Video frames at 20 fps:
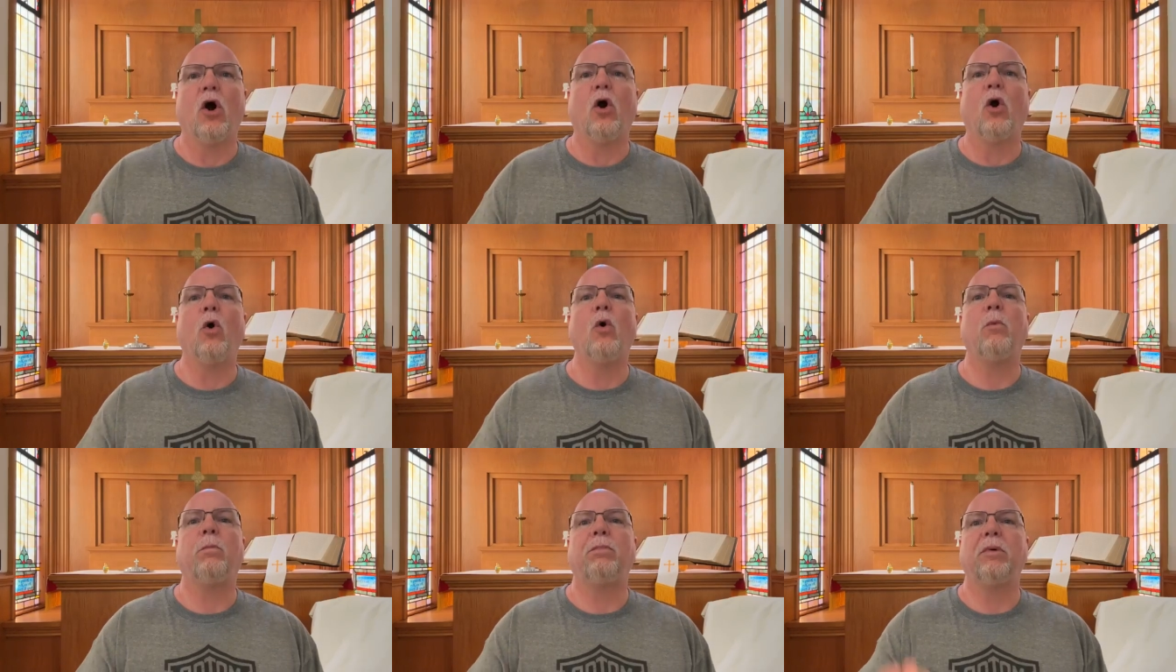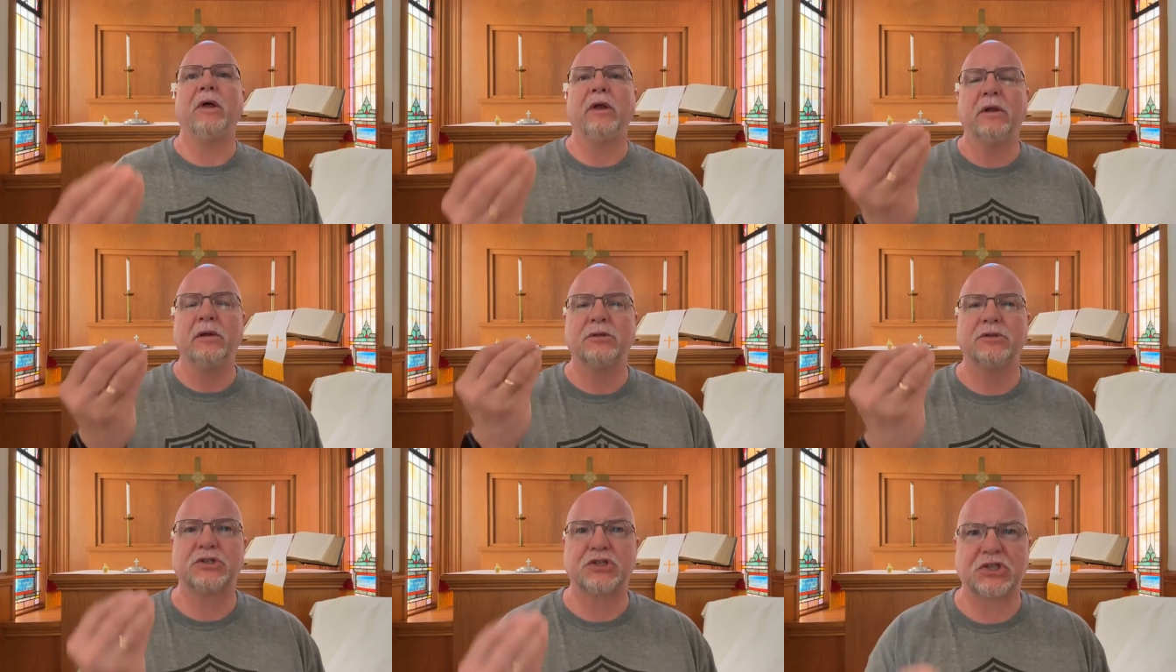
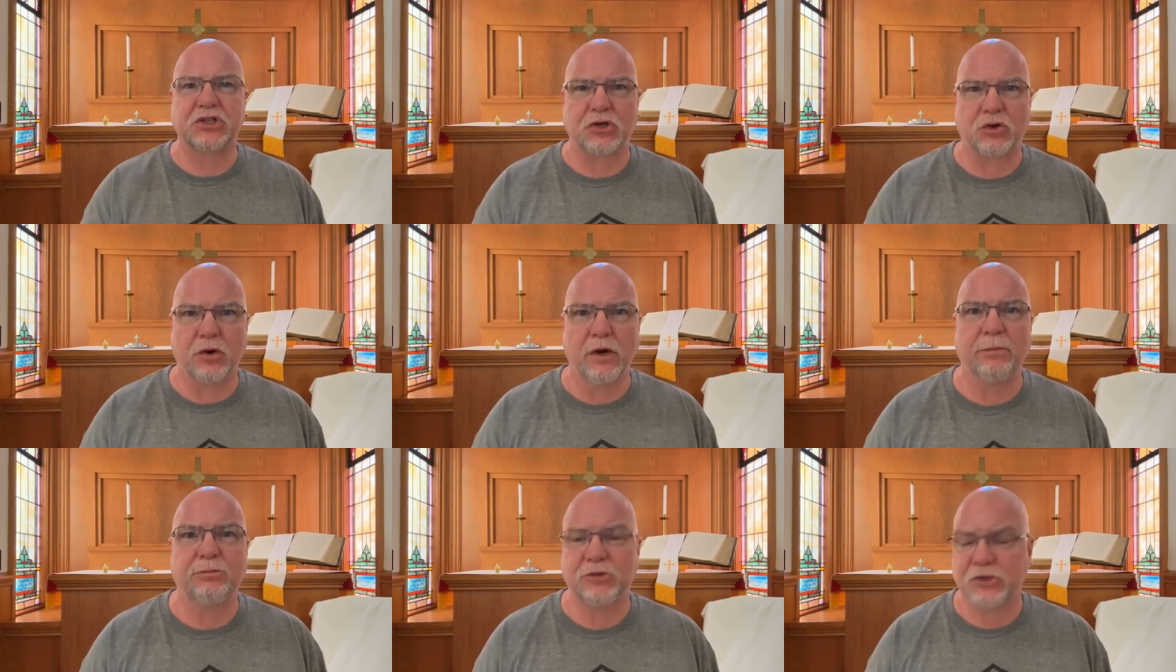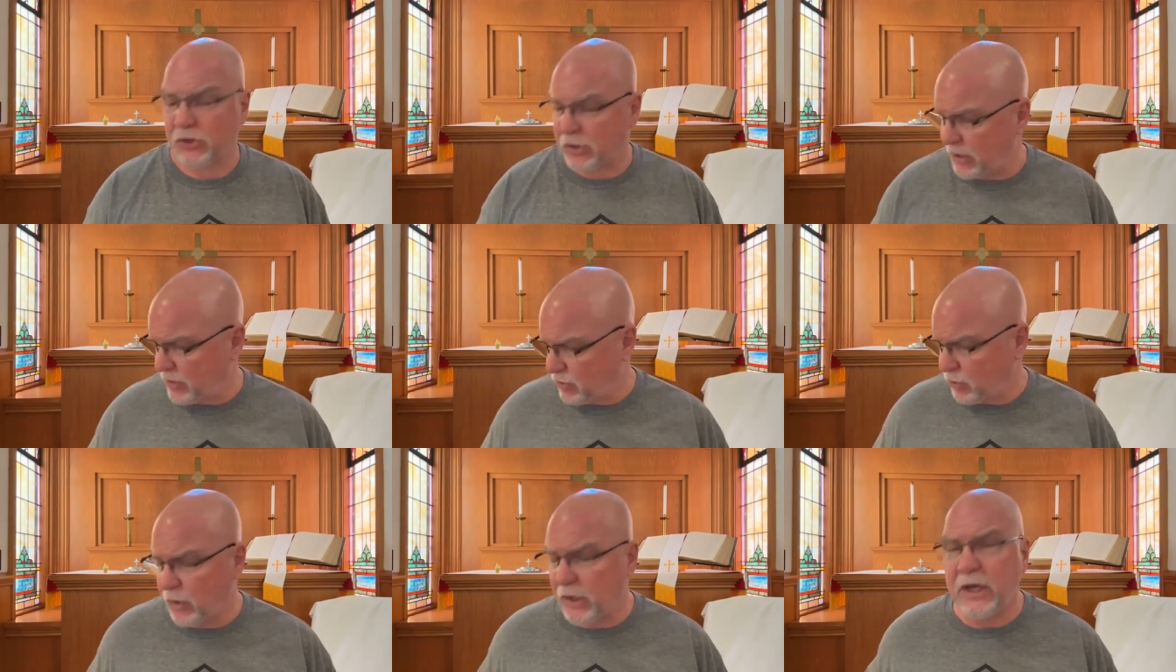Open
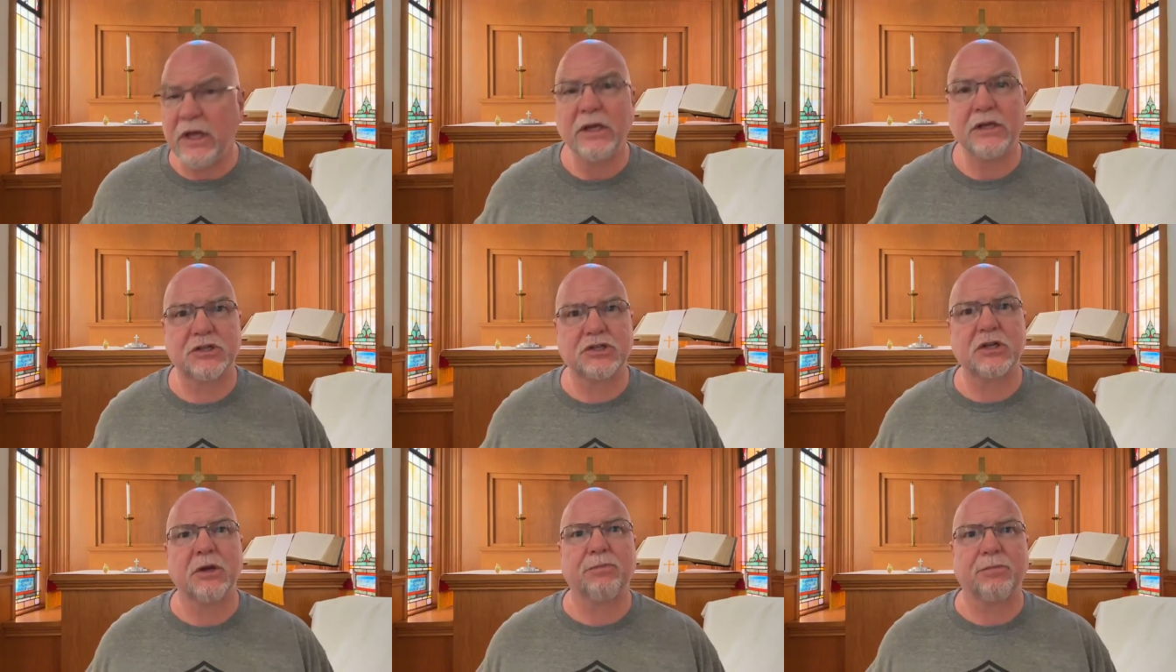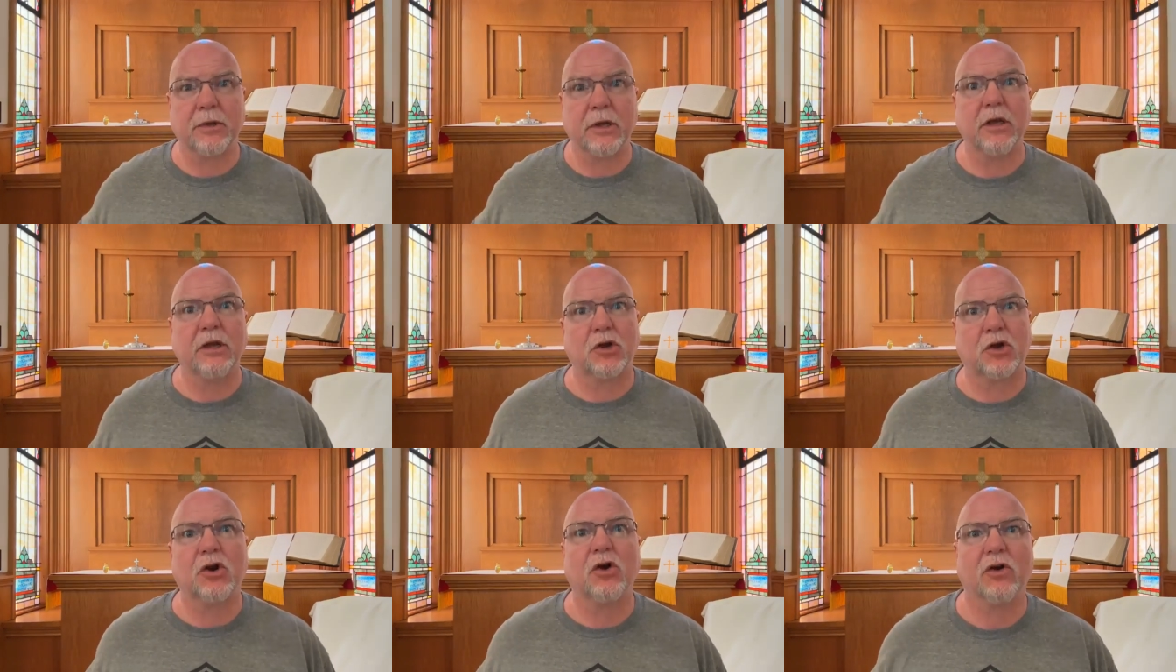scripture and read
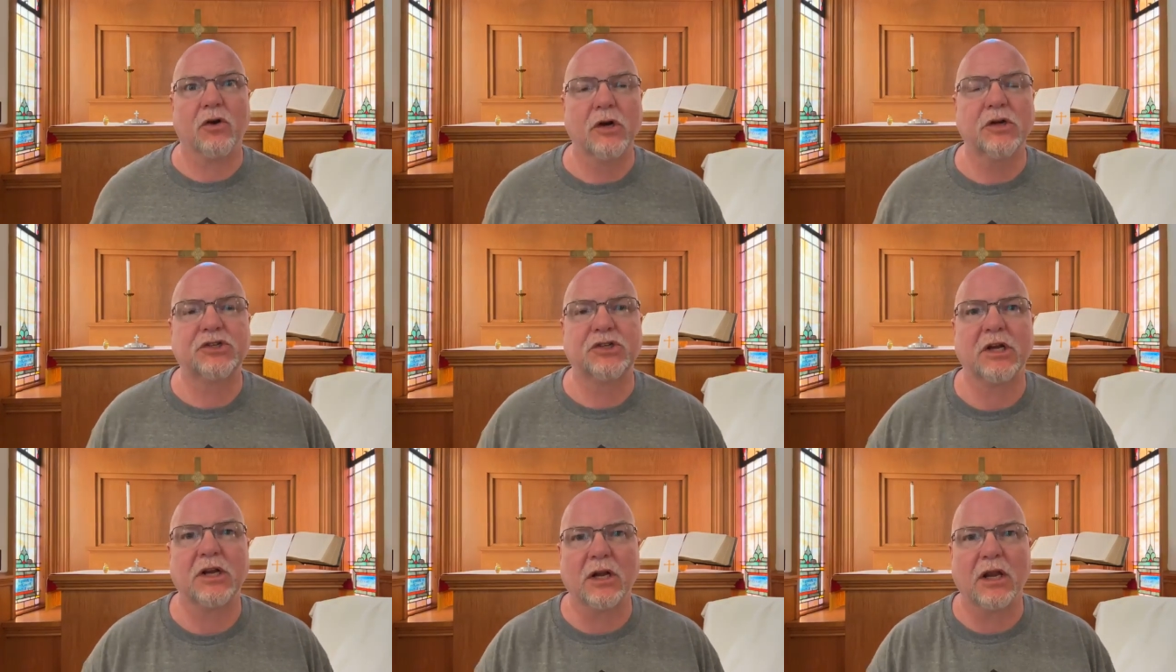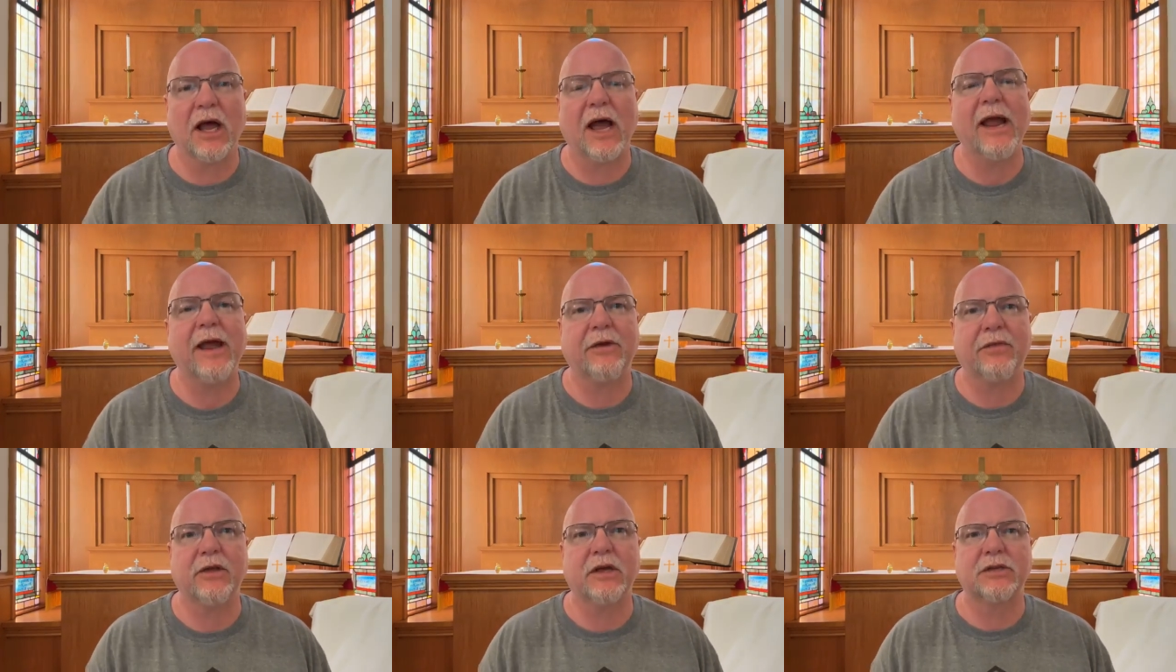something encouraging
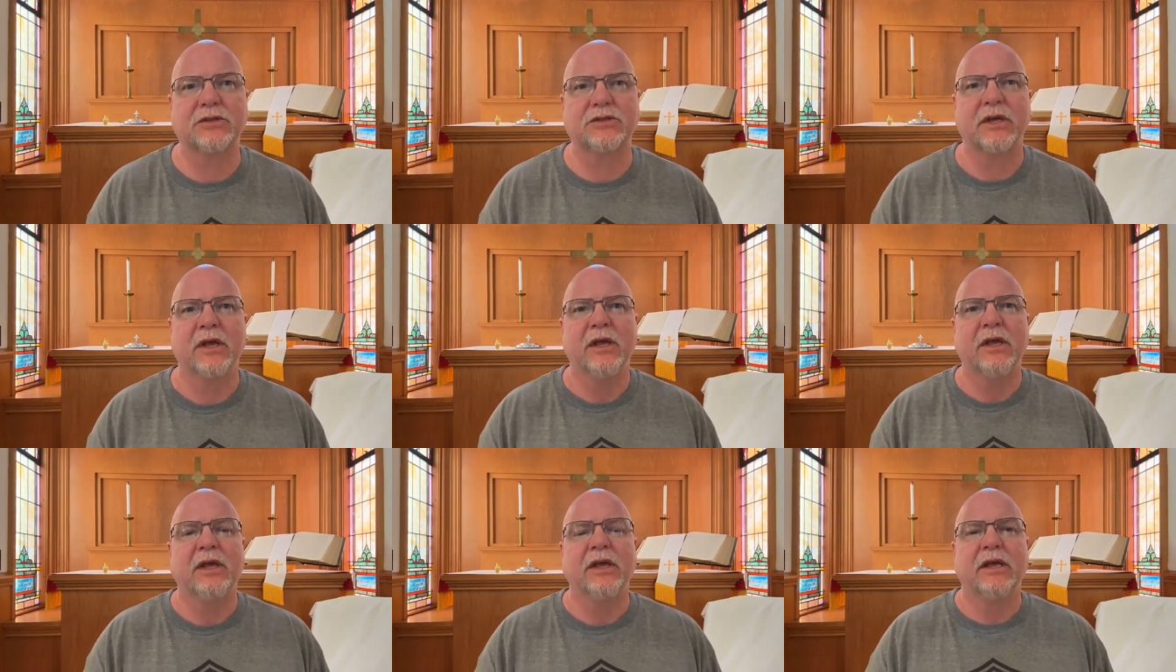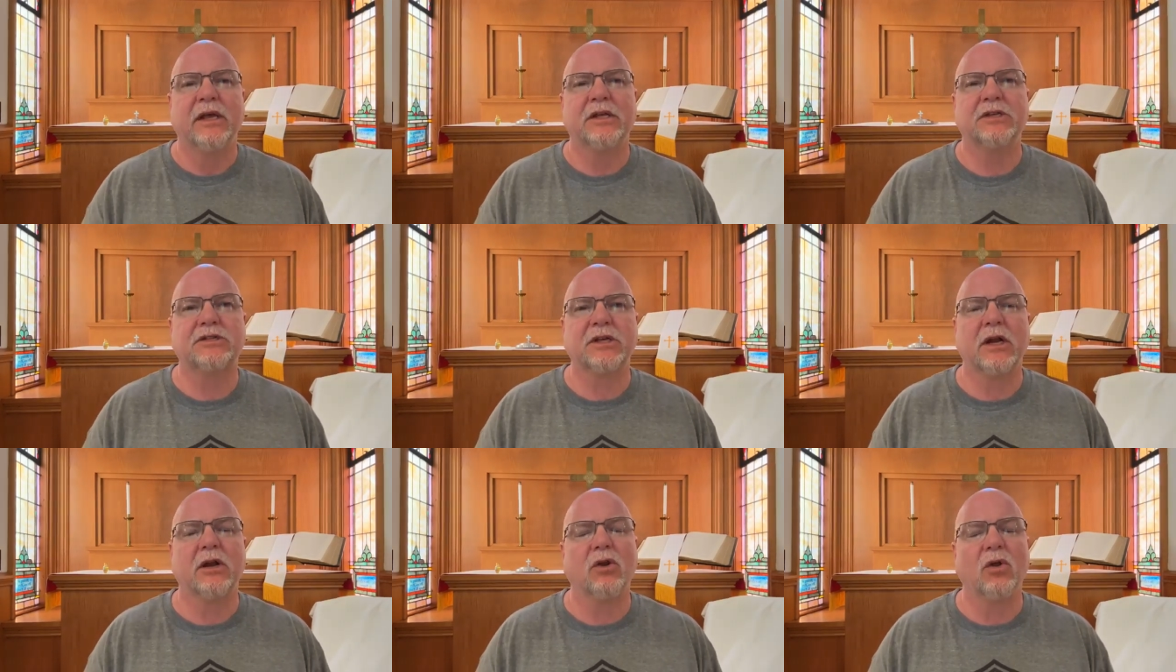like this
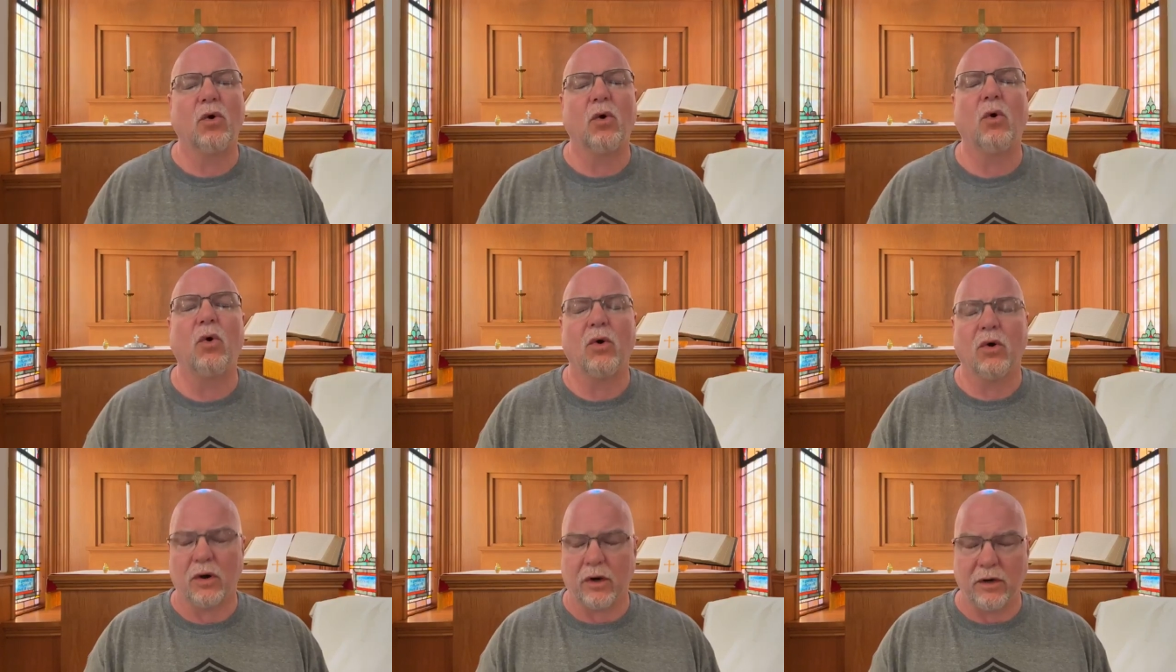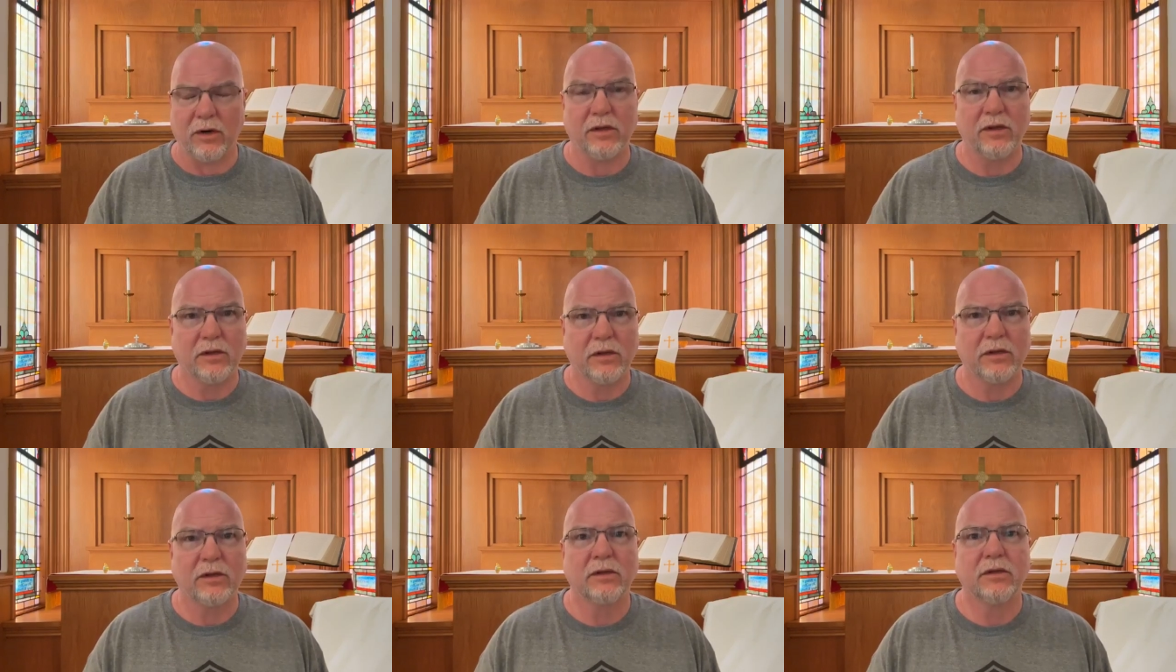and say, Lord,
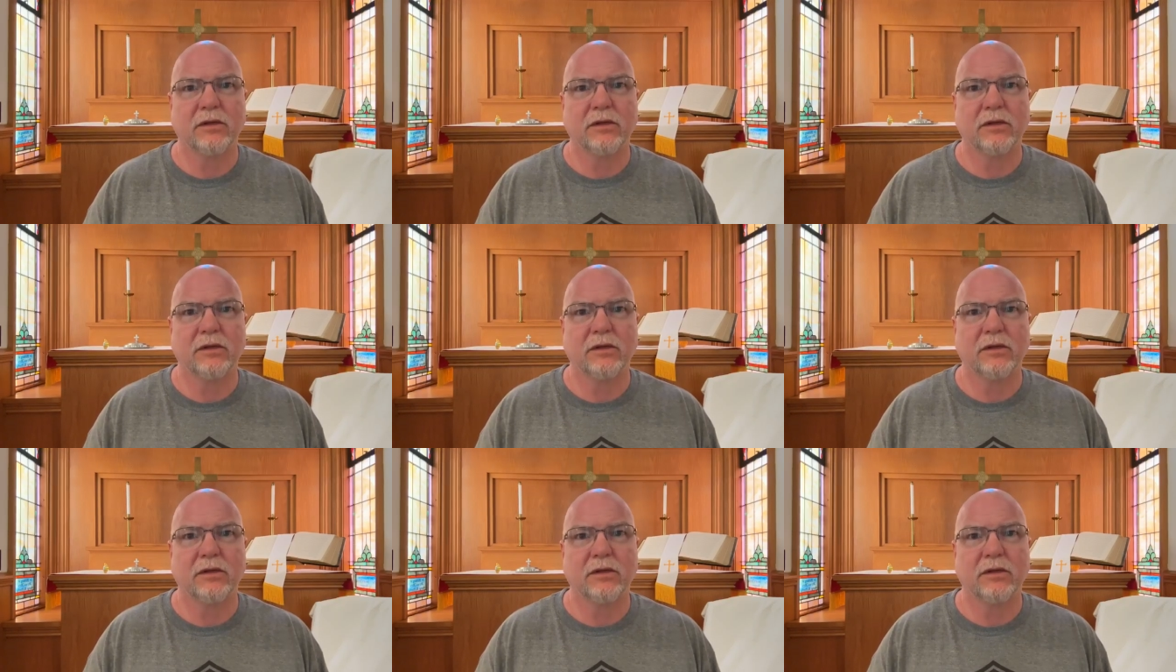